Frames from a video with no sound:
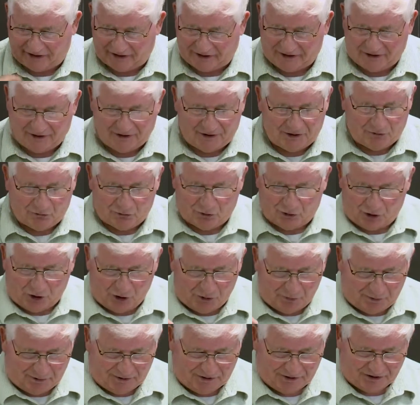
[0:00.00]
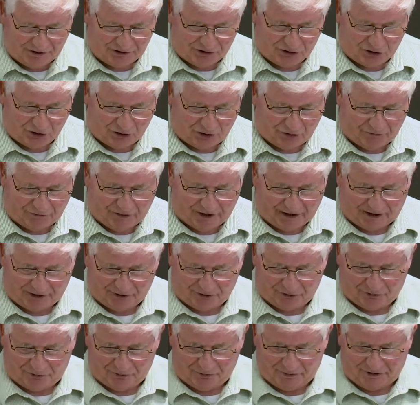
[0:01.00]
Okay. We're hoping to solve that a
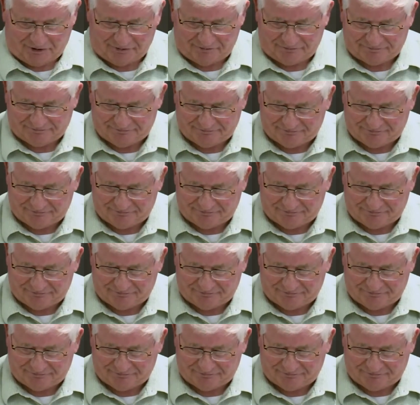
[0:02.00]
little bit.